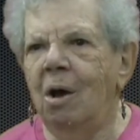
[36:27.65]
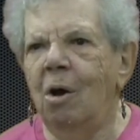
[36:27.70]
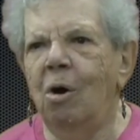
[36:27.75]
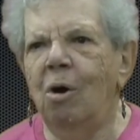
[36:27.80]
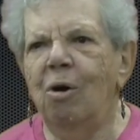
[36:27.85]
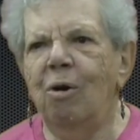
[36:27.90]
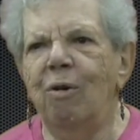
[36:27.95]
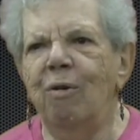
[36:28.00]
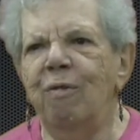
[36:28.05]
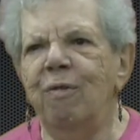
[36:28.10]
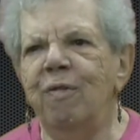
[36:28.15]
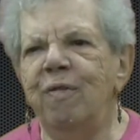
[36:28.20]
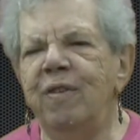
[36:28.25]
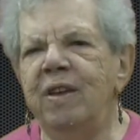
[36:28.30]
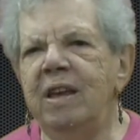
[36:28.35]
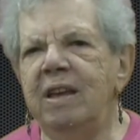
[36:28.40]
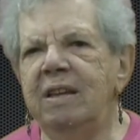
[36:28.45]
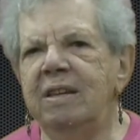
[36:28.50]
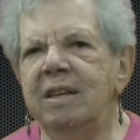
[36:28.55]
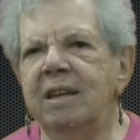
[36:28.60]
Oh,
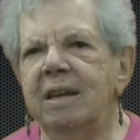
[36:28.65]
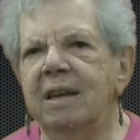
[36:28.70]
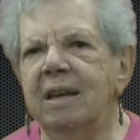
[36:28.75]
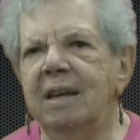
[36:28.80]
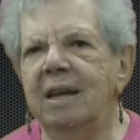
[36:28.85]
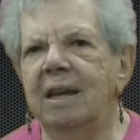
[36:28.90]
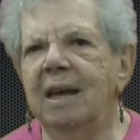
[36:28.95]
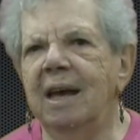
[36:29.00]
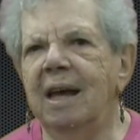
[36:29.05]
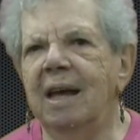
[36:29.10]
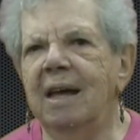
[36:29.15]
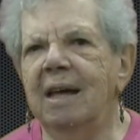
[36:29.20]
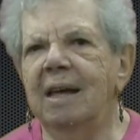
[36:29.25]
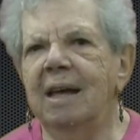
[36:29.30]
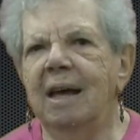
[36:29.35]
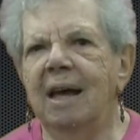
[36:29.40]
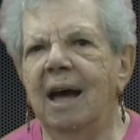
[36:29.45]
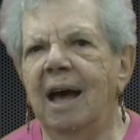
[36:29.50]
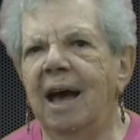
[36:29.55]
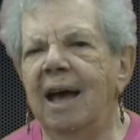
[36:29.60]
feet, yeah.
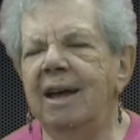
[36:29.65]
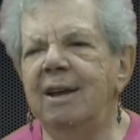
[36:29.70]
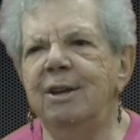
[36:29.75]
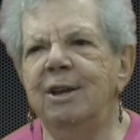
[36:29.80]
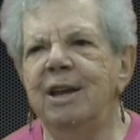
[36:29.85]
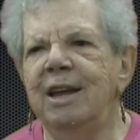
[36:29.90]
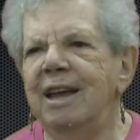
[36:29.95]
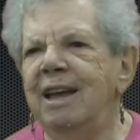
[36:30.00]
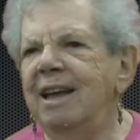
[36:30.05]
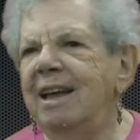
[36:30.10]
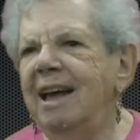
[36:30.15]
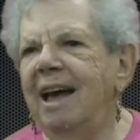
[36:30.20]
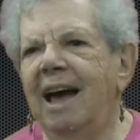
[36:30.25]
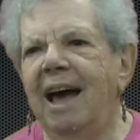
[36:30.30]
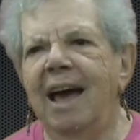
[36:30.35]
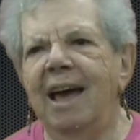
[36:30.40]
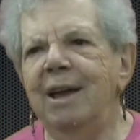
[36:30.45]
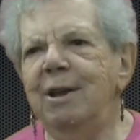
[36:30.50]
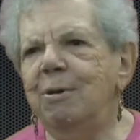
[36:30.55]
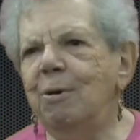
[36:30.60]
I
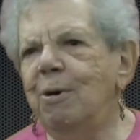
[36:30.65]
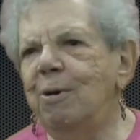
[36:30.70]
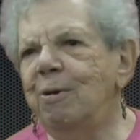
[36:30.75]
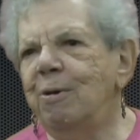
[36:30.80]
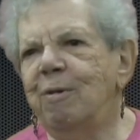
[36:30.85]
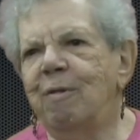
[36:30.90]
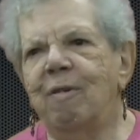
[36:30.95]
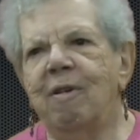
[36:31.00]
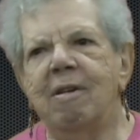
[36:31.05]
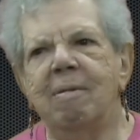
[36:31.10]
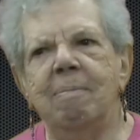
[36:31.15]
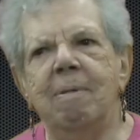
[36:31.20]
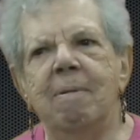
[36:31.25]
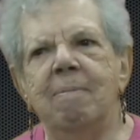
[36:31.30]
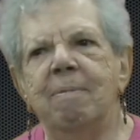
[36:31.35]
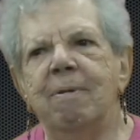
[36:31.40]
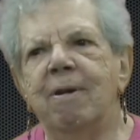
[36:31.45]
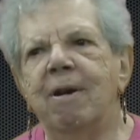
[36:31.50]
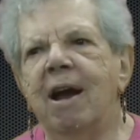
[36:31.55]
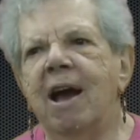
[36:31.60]
don't remember.